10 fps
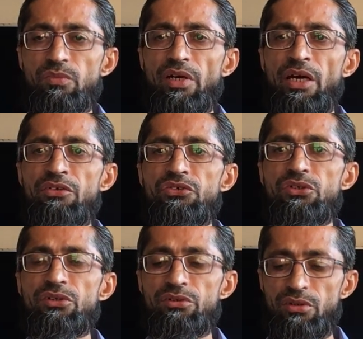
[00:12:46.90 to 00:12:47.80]

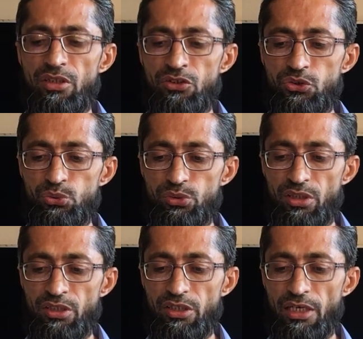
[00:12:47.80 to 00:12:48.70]
entered into
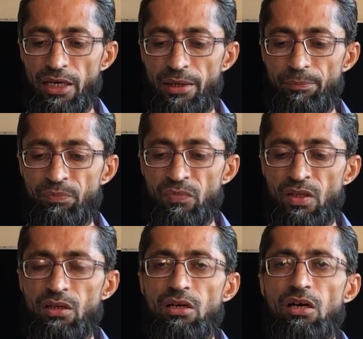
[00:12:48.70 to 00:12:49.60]

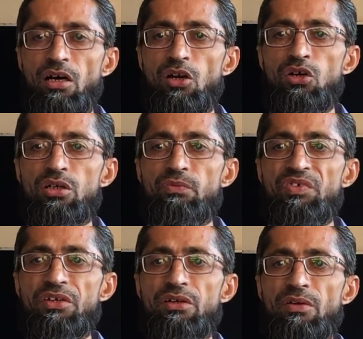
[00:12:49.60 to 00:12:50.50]
India along
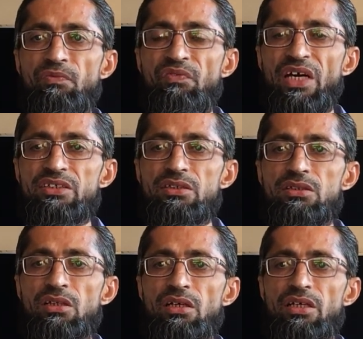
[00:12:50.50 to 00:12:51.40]
with the
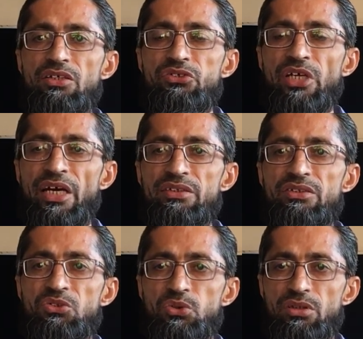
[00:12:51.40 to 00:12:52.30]
westerly jet
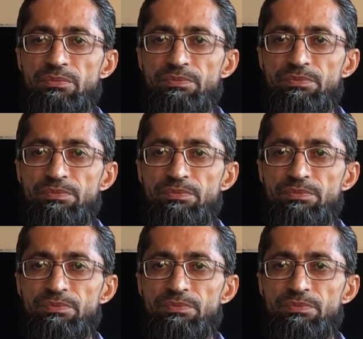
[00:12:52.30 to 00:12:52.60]
stream.